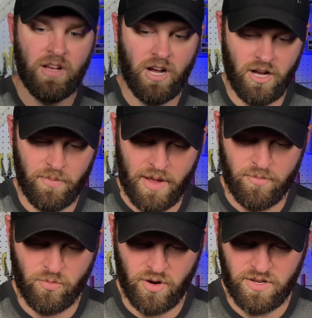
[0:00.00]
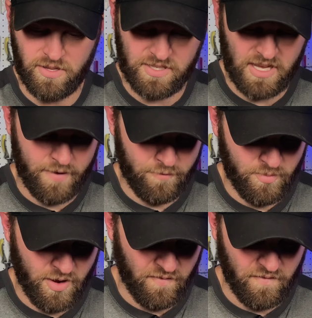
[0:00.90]
I've been running this guy for
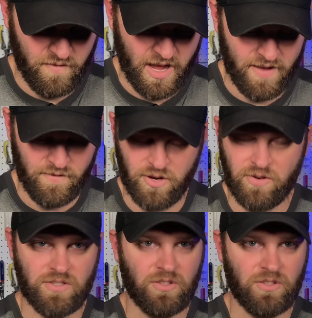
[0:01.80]
about 5 years.